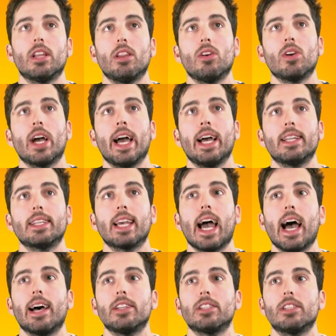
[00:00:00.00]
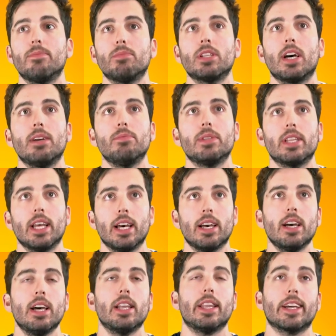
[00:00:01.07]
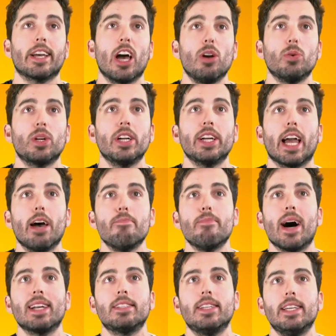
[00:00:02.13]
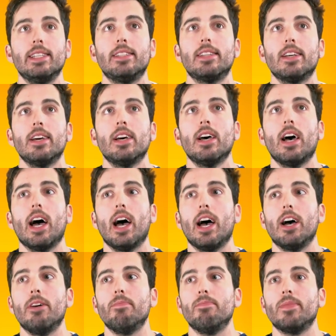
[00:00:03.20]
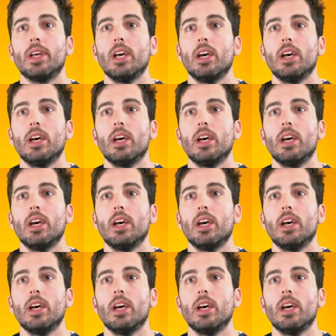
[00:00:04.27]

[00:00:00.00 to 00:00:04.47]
so long haired cats, sometimes the coat can get matted, and